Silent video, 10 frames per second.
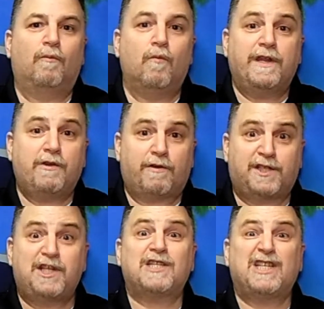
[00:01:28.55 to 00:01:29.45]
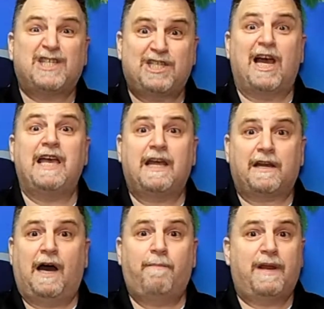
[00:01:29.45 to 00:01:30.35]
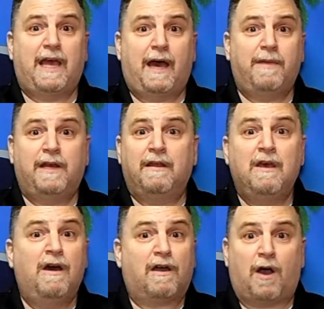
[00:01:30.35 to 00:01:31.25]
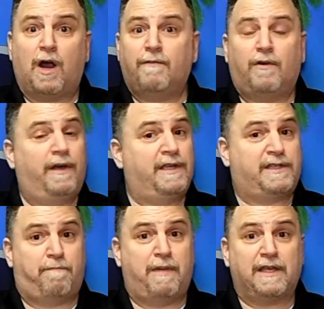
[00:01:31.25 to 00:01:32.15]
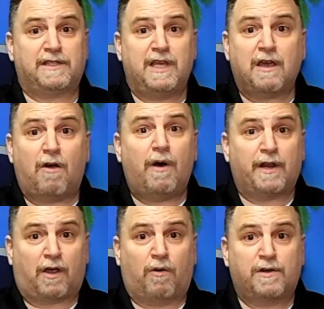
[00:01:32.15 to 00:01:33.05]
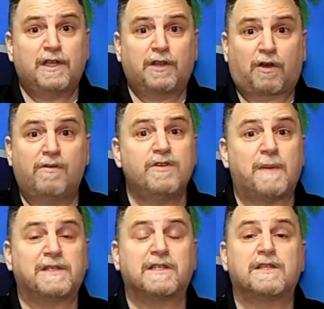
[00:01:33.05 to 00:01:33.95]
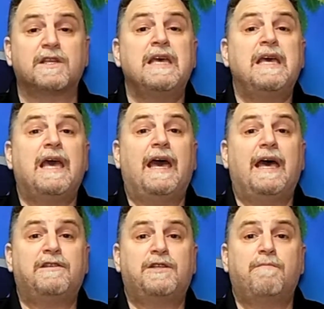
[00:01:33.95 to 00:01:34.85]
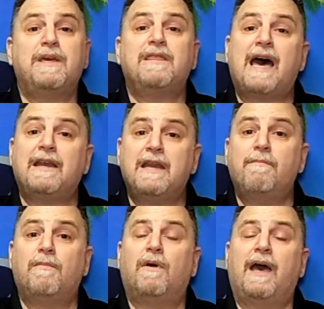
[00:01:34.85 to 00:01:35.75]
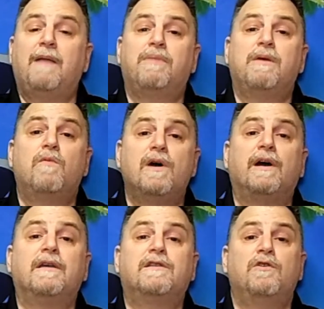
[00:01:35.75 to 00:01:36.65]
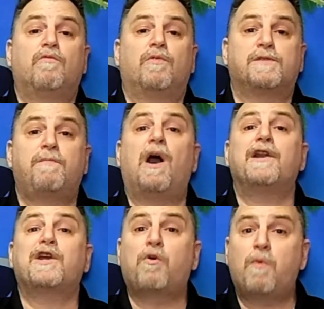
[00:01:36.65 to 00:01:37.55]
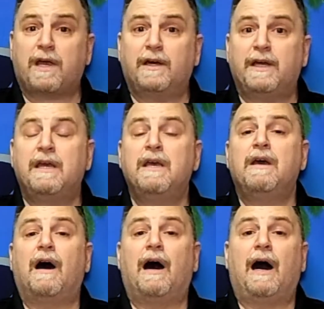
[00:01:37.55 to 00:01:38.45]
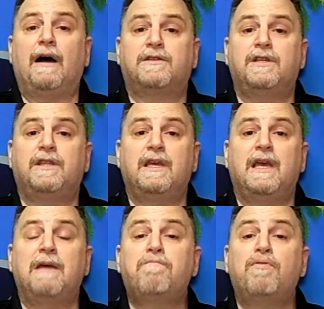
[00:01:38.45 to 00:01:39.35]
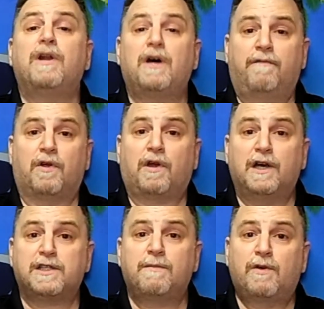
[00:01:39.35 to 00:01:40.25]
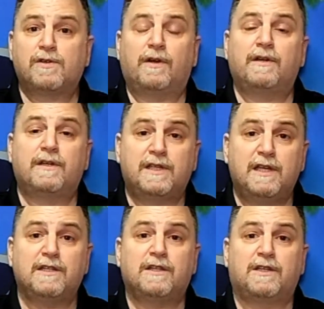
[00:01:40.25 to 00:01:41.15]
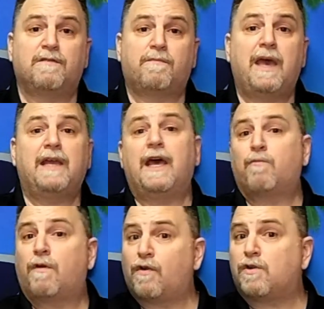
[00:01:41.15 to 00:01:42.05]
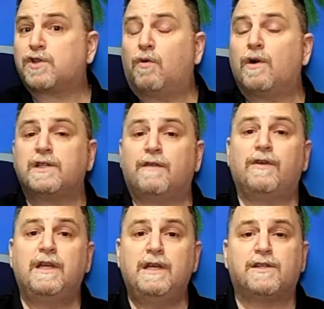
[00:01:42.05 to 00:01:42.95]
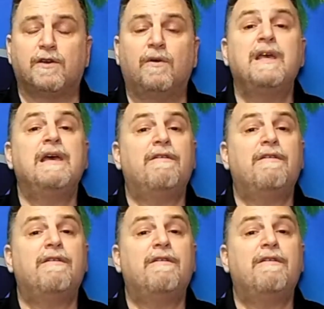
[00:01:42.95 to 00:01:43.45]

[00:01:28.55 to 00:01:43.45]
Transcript: when you're such a giant company, I mean, Carnival is the biggest thing going, of course, in the cruise business, and to be that nimble and be willing to respond quickly to the input of your customers on a decision that you've made and reverse course if you need to,